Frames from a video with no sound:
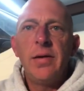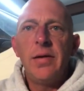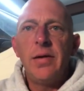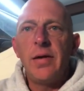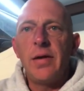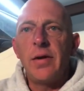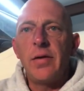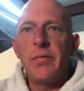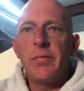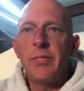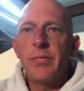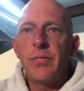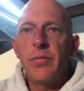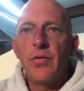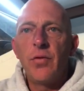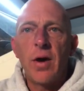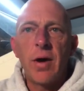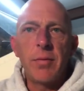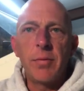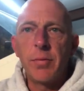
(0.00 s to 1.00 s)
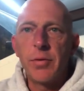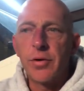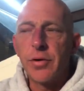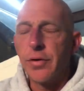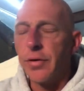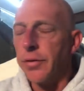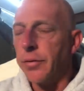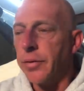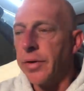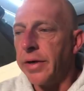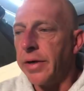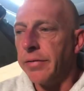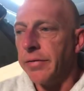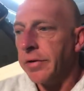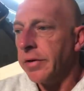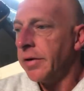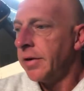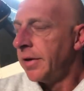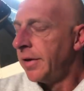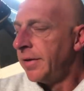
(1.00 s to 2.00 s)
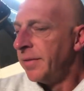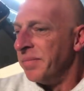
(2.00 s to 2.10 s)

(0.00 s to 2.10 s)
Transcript: you know, grab a burger or whatever.